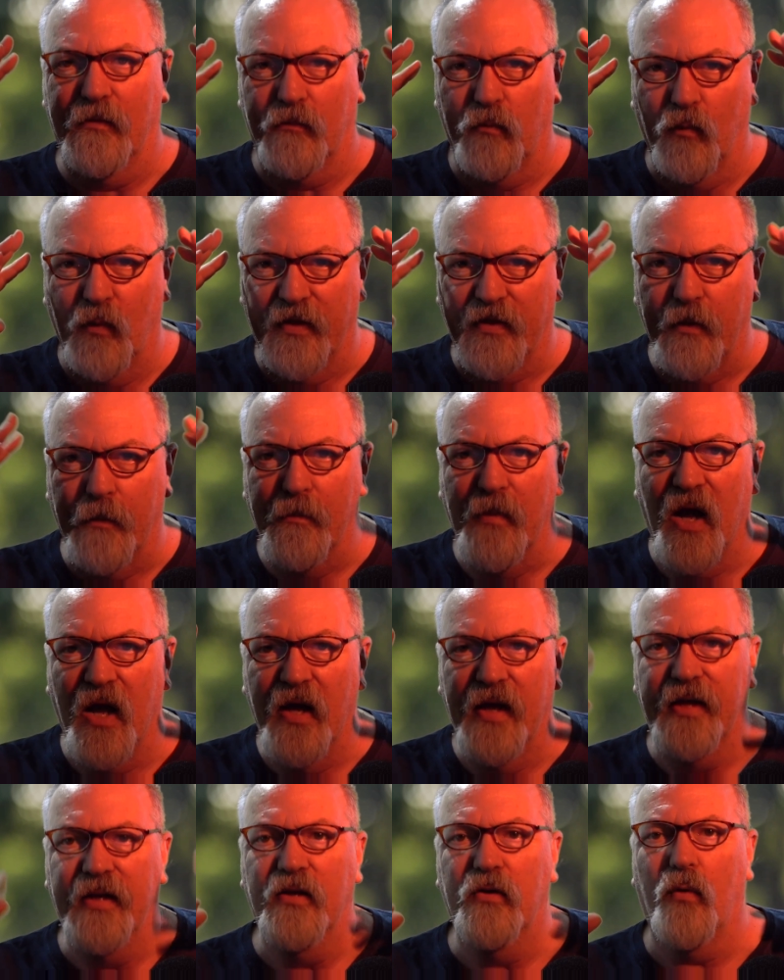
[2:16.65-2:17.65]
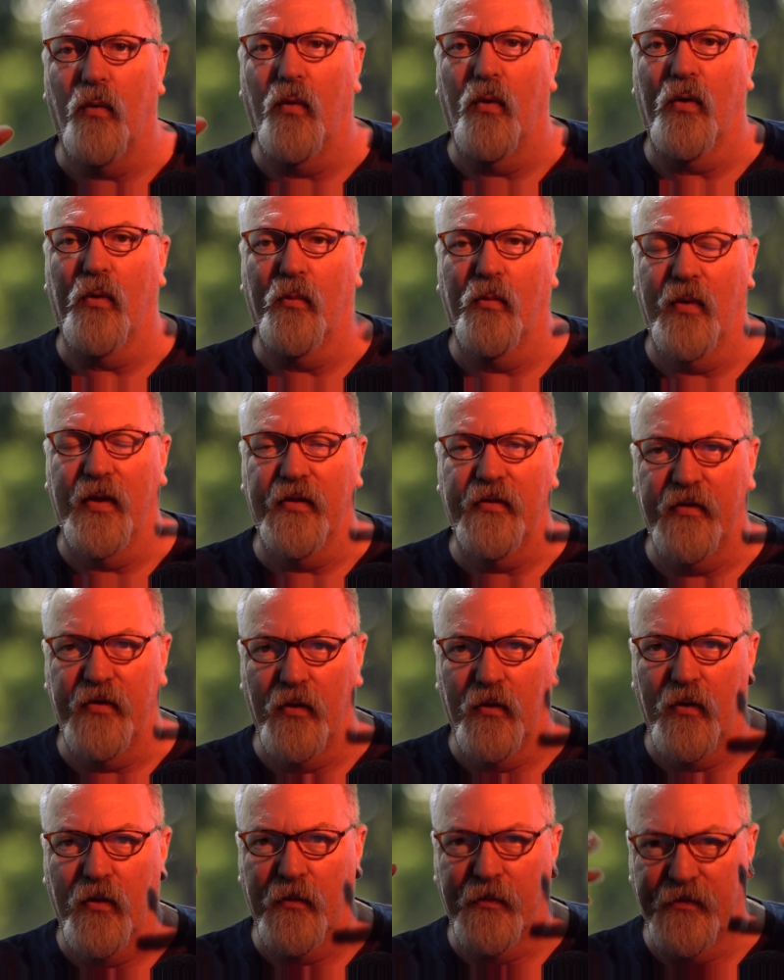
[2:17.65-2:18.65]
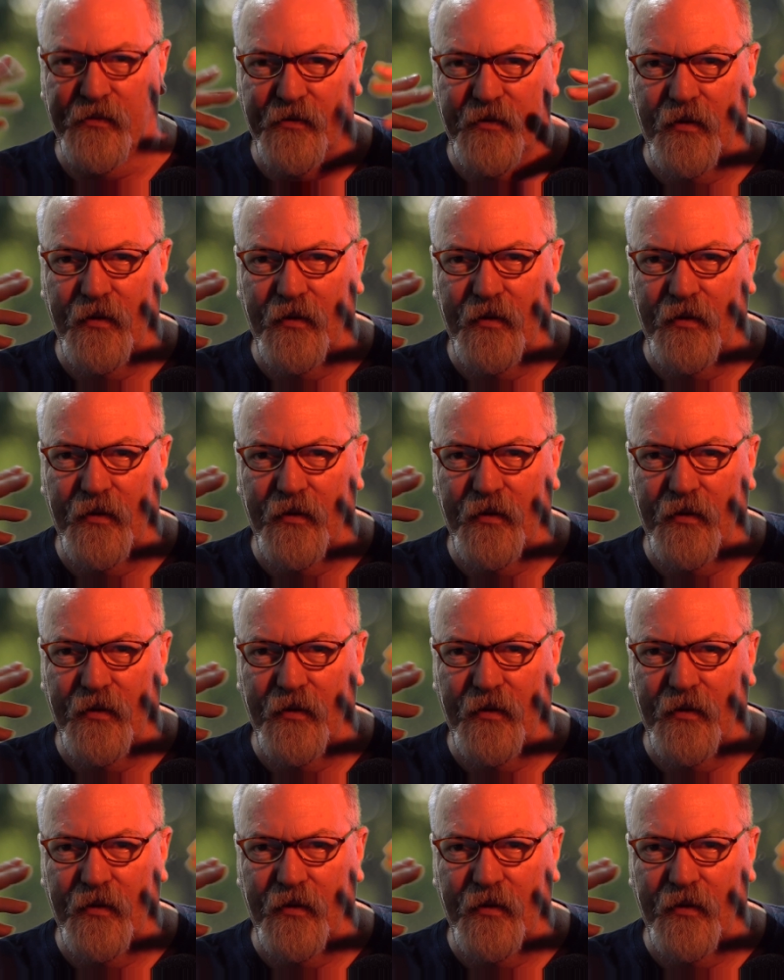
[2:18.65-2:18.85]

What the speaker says: with your mind or with your